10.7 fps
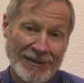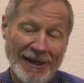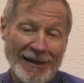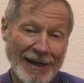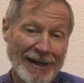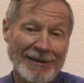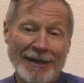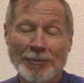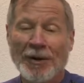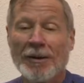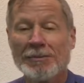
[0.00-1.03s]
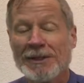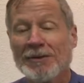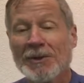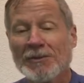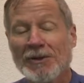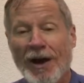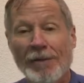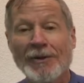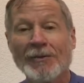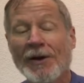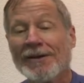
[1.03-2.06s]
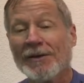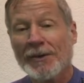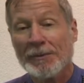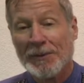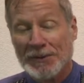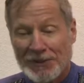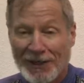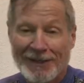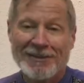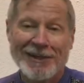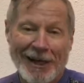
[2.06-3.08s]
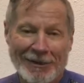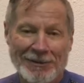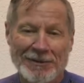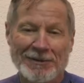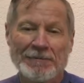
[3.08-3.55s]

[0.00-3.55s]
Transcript: and yet that's probably the most common way that we present text.